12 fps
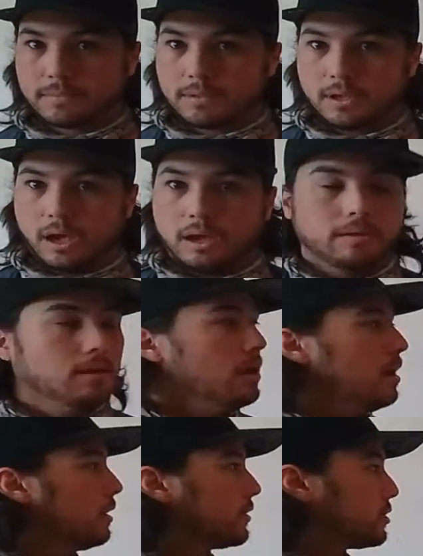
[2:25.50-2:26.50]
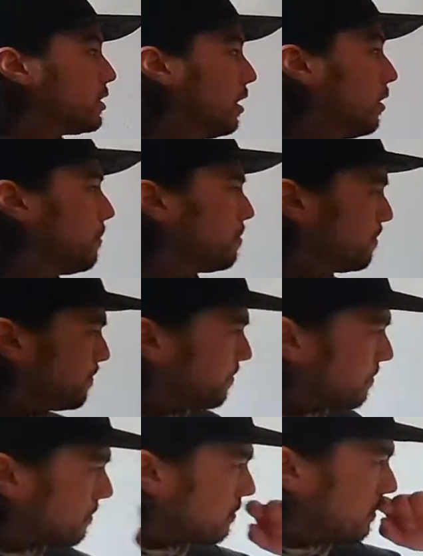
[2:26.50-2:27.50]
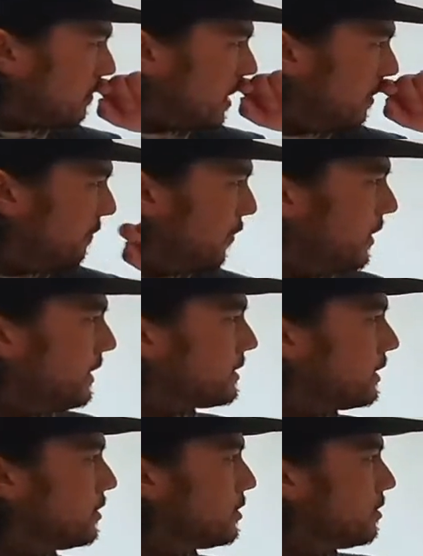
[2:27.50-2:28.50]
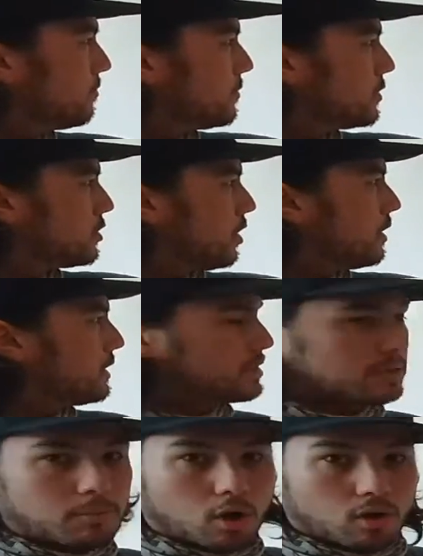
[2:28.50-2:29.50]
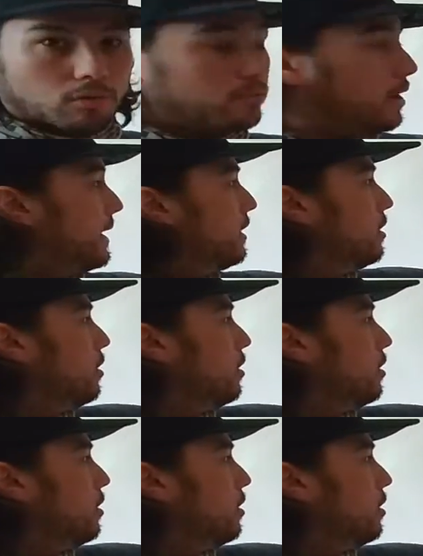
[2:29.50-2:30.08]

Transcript: okay? So, for instance, starting small, right?